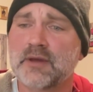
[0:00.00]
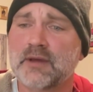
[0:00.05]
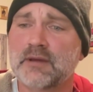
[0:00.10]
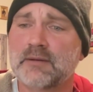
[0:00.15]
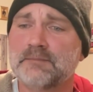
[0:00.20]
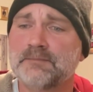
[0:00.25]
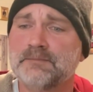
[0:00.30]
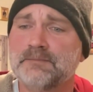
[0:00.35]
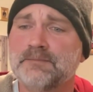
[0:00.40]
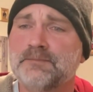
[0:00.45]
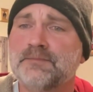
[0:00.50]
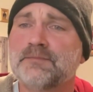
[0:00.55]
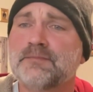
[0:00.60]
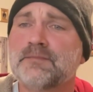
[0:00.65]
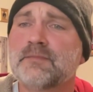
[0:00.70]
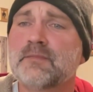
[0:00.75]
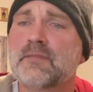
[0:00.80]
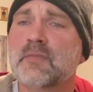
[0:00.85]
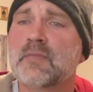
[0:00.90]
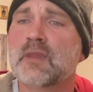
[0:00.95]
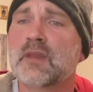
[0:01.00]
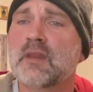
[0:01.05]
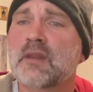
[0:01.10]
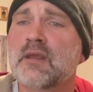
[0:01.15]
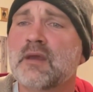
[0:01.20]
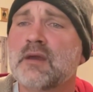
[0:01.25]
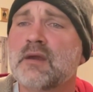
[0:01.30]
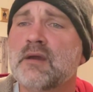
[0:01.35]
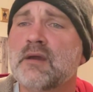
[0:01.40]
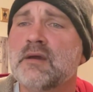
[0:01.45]

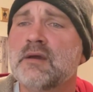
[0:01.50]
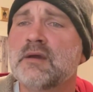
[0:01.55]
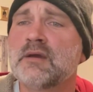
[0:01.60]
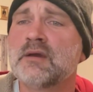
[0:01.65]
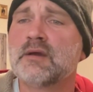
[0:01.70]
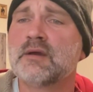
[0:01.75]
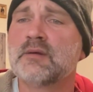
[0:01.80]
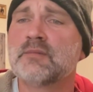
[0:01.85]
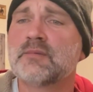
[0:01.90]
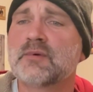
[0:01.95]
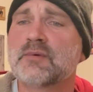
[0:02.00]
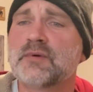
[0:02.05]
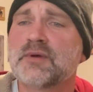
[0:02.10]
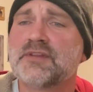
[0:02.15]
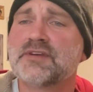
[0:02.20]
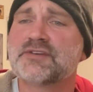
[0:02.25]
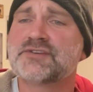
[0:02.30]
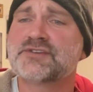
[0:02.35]
I'm going to read this.